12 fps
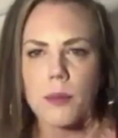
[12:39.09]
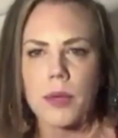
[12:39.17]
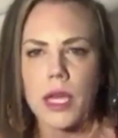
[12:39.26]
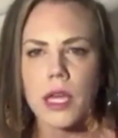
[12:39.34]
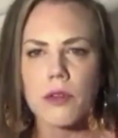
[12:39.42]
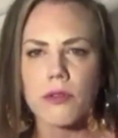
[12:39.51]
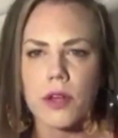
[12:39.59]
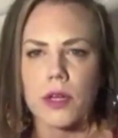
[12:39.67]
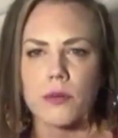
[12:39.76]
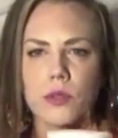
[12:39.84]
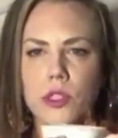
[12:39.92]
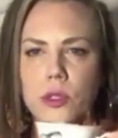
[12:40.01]
me from
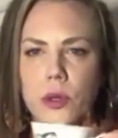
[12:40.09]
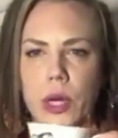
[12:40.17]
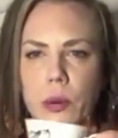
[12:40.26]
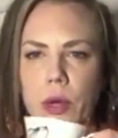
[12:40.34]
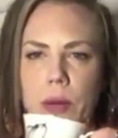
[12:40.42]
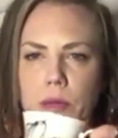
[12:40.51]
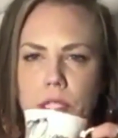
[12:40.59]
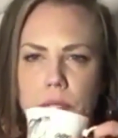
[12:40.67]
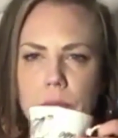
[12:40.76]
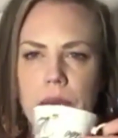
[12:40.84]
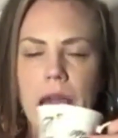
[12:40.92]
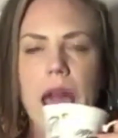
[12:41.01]
doing what I'm
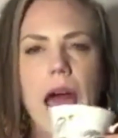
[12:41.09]
doing.